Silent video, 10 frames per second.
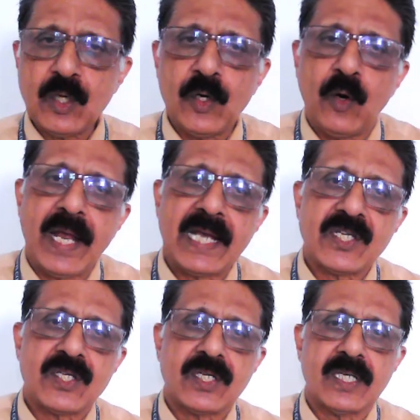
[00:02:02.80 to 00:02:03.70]
known
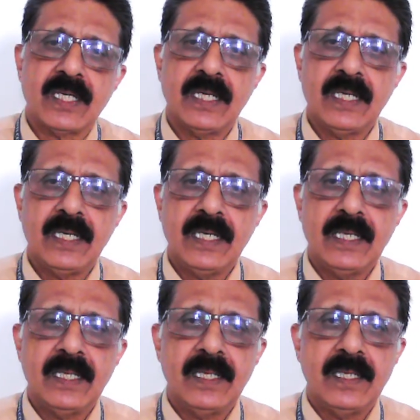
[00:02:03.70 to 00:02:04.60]
as
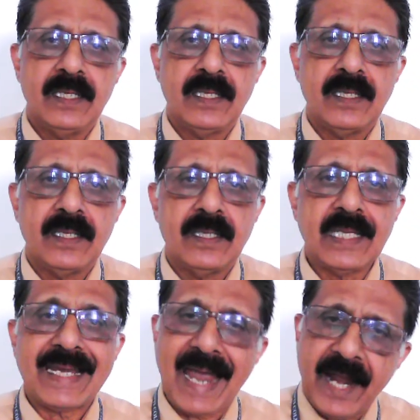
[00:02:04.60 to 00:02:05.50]

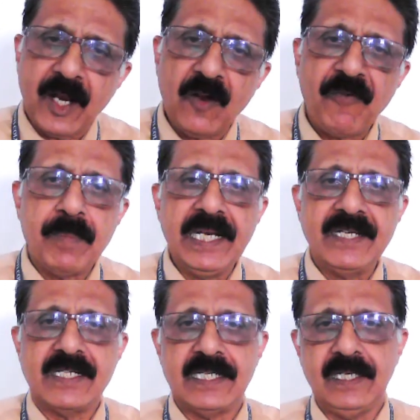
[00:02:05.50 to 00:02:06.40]
the canon of
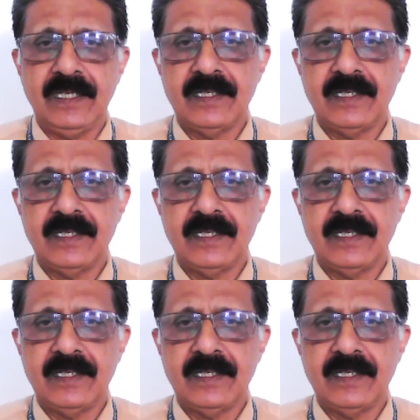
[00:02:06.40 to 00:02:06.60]
ability.